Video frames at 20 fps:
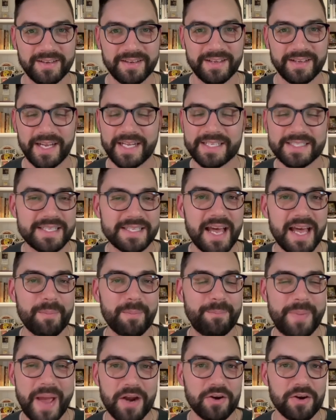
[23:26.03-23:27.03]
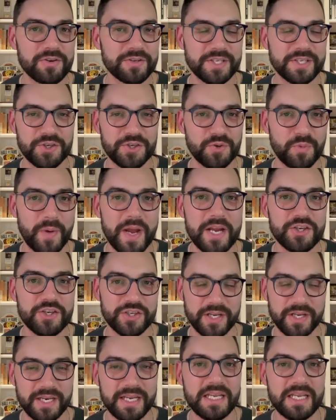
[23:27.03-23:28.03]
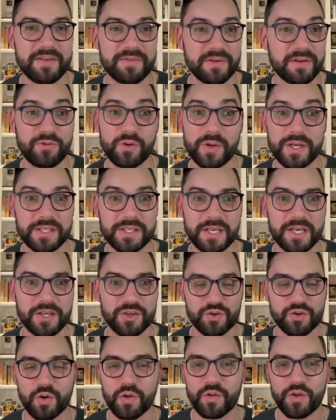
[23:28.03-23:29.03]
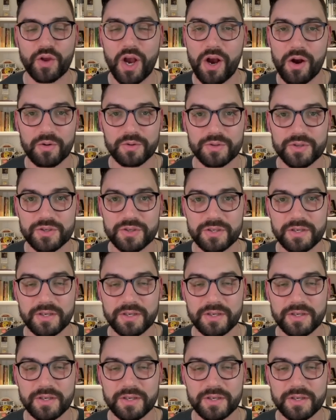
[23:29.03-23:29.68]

It's not a better situation, even if you get to control the coach.